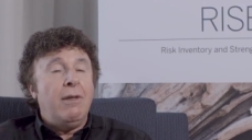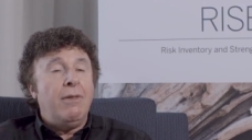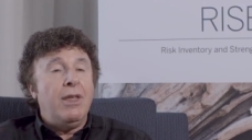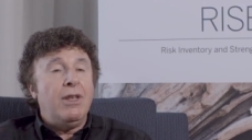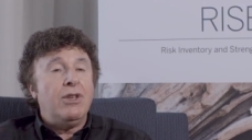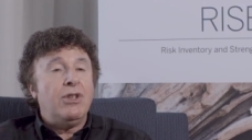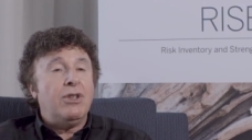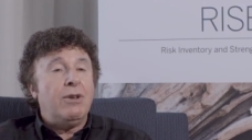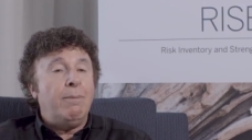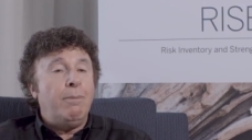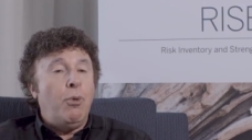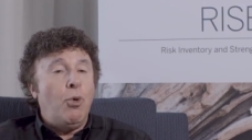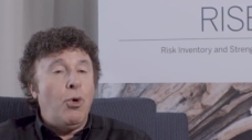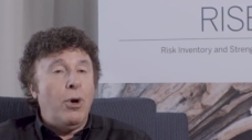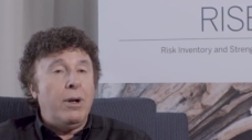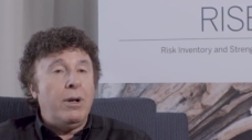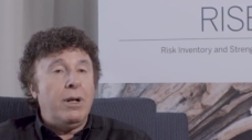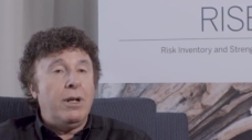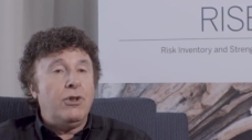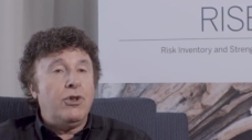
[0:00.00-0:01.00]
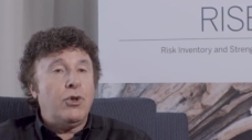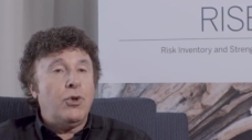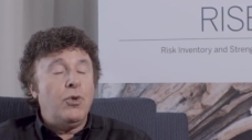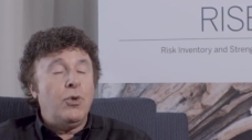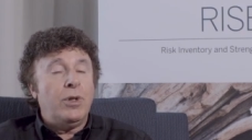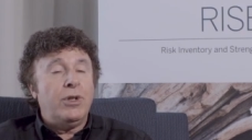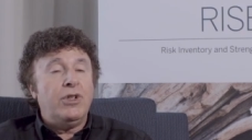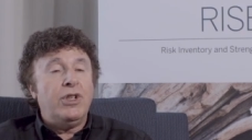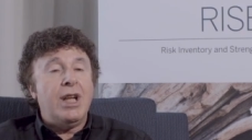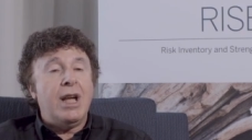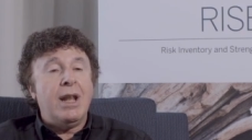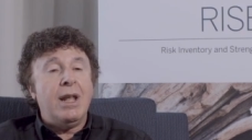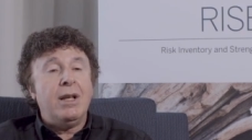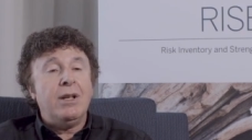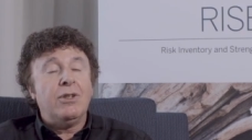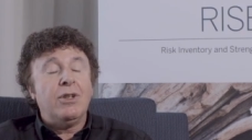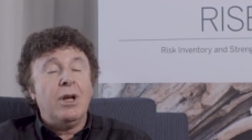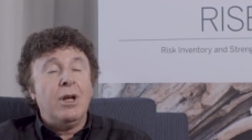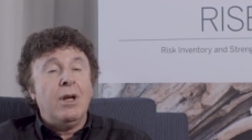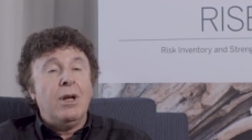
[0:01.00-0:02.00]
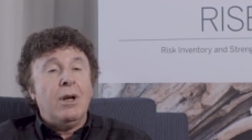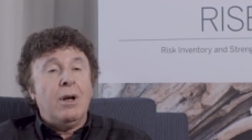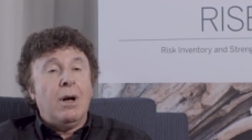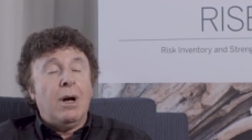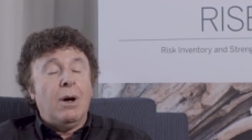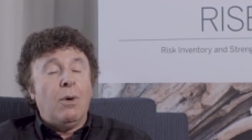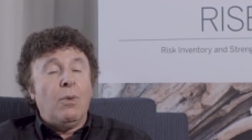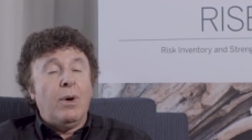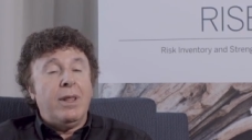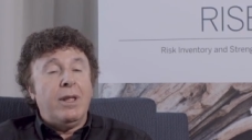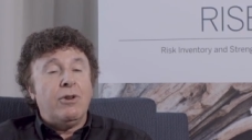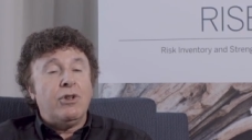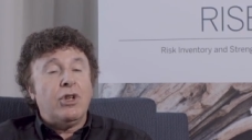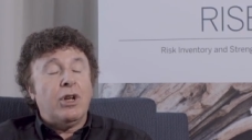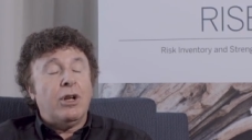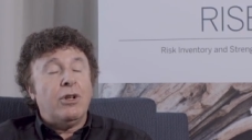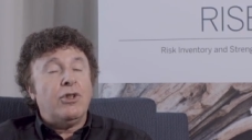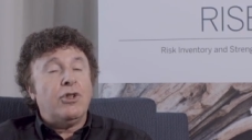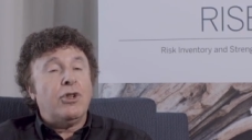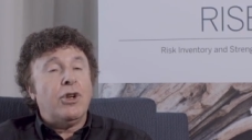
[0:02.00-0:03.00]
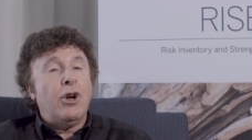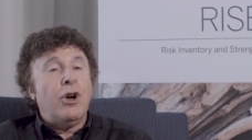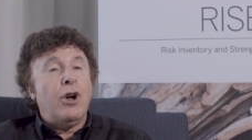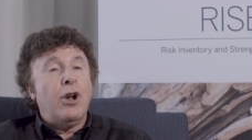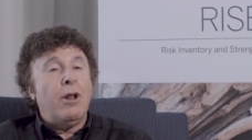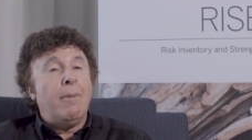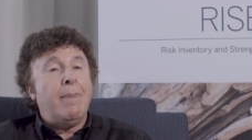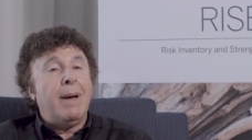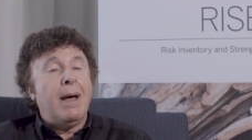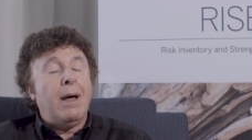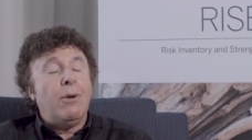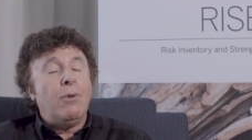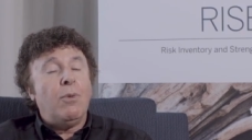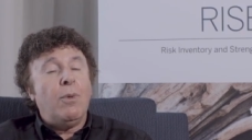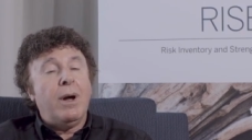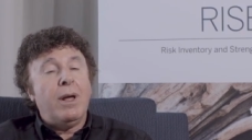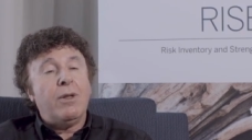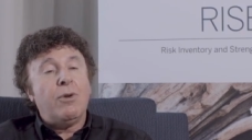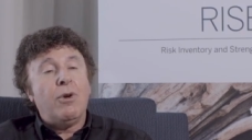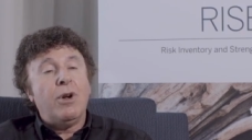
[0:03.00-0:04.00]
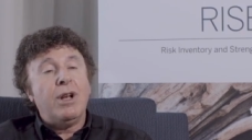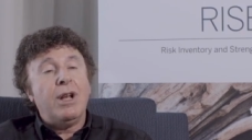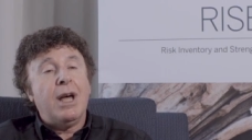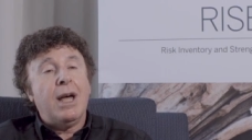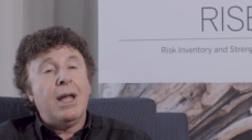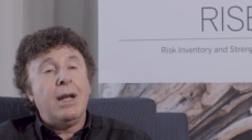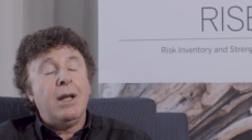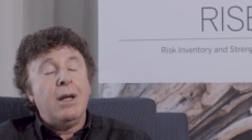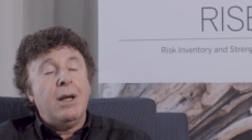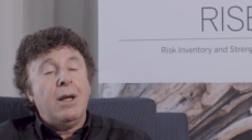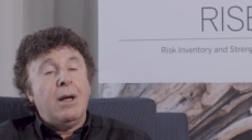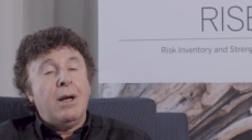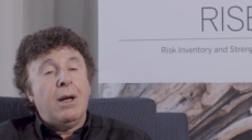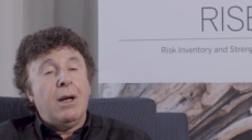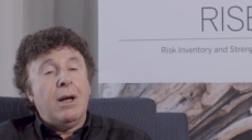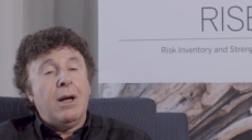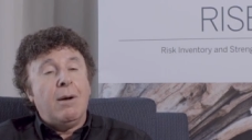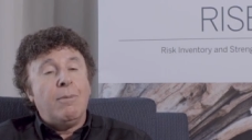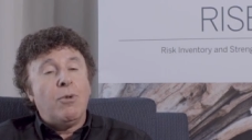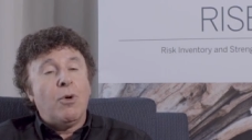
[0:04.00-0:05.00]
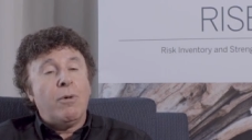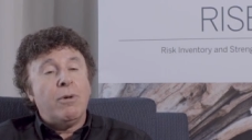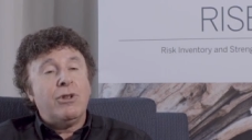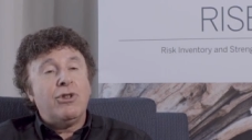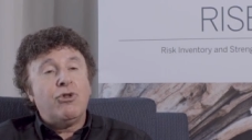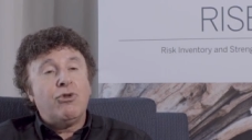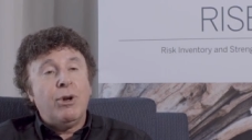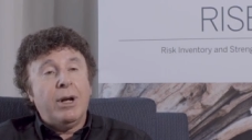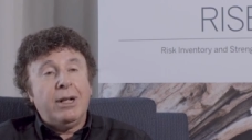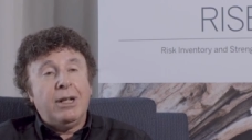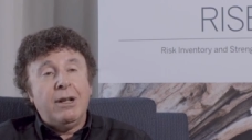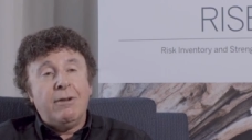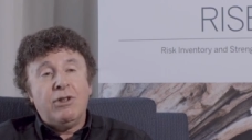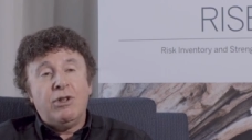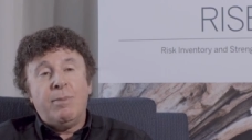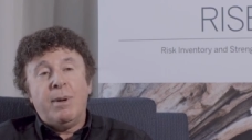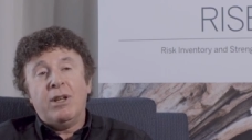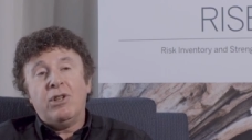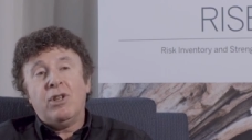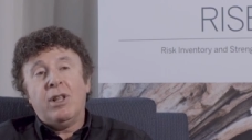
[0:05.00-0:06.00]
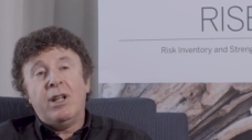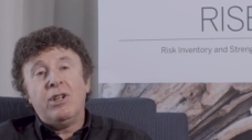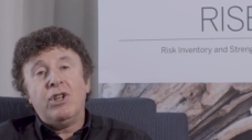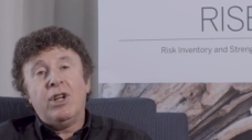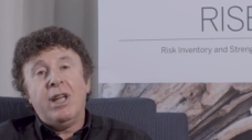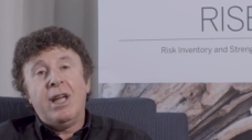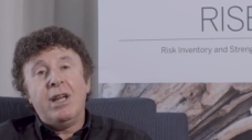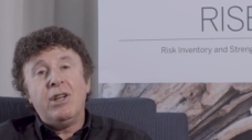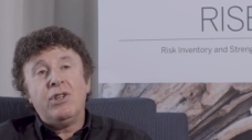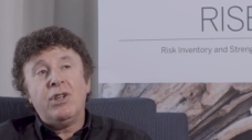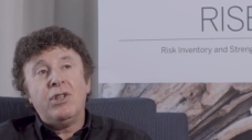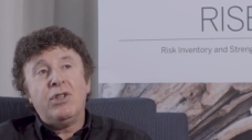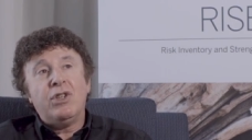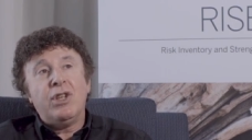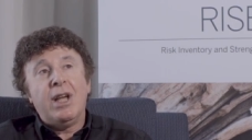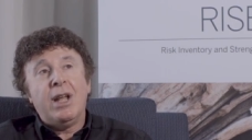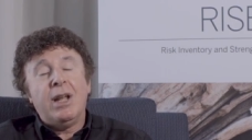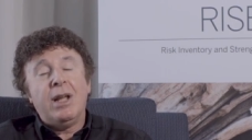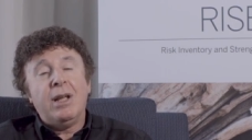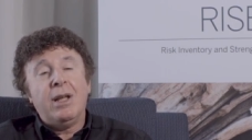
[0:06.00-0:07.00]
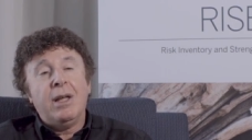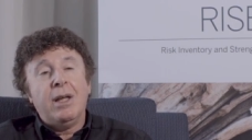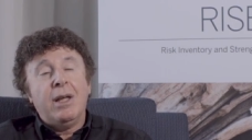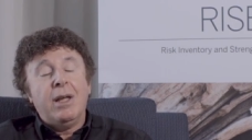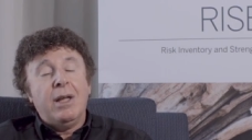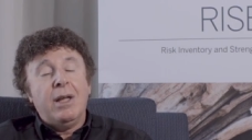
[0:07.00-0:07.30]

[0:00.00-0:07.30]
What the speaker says: This is important in school settings when there's a concern about whether or not a more restrictive special education setting